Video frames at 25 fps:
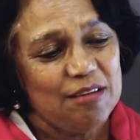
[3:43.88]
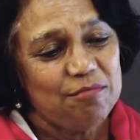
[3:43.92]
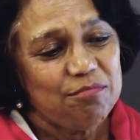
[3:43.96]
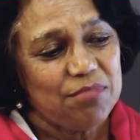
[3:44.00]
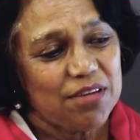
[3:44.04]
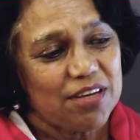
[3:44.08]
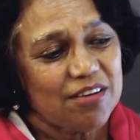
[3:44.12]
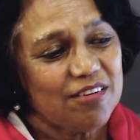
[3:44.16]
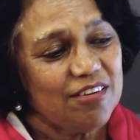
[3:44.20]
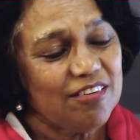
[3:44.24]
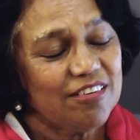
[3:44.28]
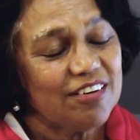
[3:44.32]

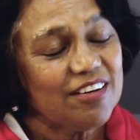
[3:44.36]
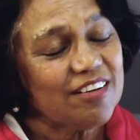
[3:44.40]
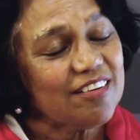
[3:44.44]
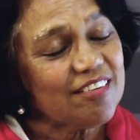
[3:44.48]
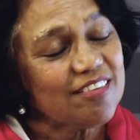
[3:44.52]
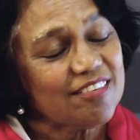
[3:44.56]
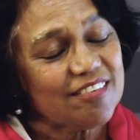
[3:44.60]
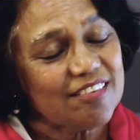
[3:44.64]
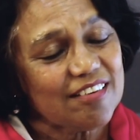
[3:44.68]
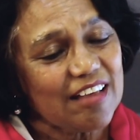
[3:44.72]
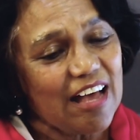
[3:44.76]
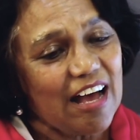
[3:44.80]

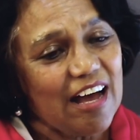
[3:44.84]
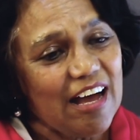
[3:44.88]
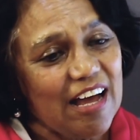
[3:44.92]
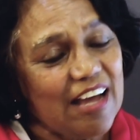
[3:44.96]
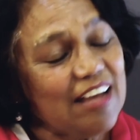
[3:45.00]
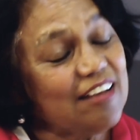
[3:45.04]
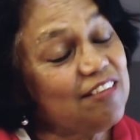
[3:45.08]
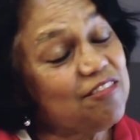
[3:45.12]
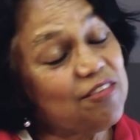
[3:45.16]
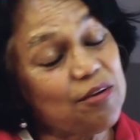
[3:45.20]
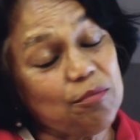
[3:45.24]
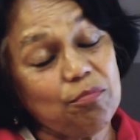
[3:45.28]
because
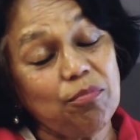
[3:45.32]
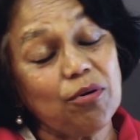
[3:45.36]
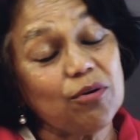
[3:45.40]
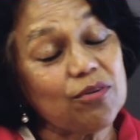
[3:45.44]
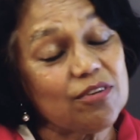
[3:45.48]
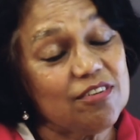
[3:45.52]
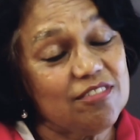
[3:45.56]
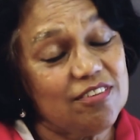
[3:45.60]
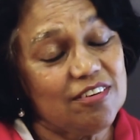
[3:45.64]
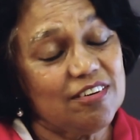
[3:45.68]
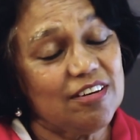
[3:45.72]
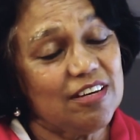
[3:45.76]
I had
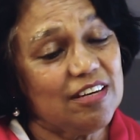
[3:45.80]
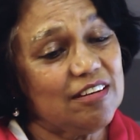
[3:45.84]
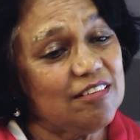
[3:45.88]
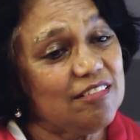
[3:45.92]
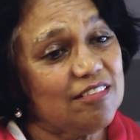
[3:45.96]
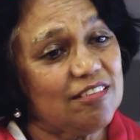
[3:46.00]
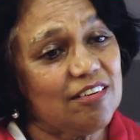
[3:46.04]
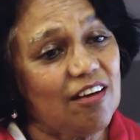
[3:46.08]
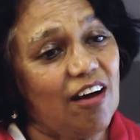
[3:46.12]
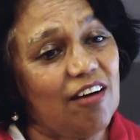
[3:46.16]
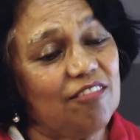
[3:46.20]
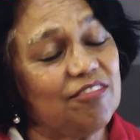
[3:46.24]
reported
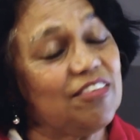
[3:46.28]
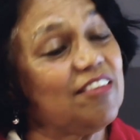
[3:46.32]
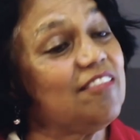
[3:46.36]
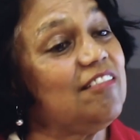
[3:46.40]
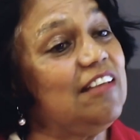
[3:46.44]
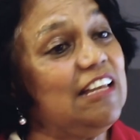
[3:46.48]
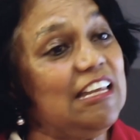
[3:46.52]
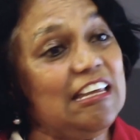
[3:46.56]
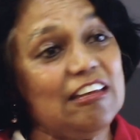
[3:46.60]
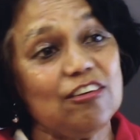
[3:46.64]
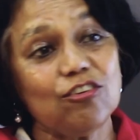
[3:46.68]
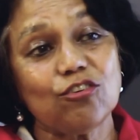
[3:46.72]
it,
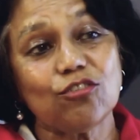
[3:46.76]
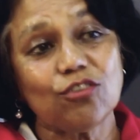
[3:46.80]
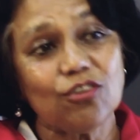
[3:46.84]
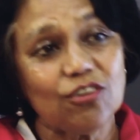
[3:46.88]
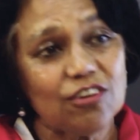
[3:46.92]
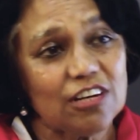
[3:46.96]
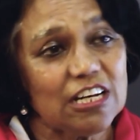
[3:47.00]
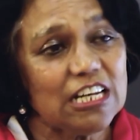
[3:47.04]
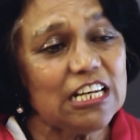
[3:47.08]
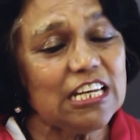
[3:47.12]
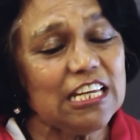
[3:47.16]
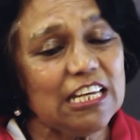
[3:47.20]
obviously
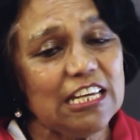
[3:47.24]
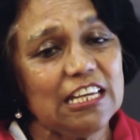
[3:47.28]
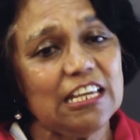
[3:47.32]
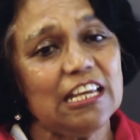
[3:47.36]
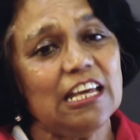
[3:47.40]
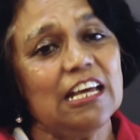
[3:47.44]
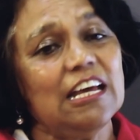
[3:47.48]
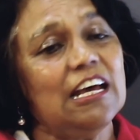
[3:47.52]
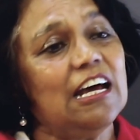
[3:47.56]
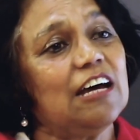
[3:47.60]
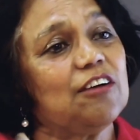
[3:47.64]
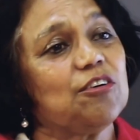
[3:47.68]

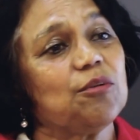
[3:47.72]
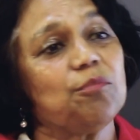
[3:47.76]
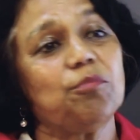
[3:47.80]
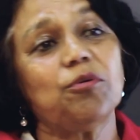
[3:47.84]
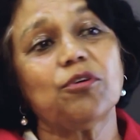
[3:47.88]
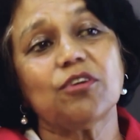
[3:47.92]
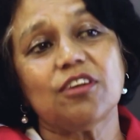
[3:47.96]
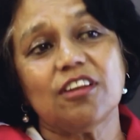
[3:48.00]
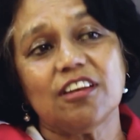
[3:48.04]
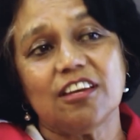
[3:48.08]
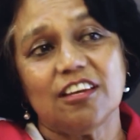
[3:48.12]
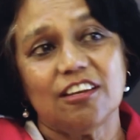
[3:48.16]
internally,
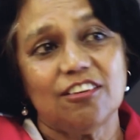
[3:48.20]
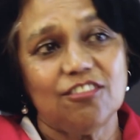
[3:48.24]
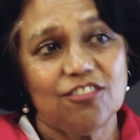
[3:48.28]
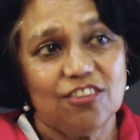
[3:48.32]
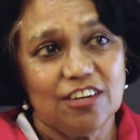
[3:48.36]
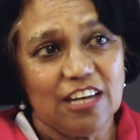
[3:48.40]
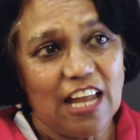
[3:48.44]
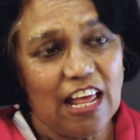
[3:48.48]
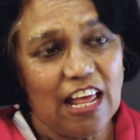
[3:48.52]
reported it to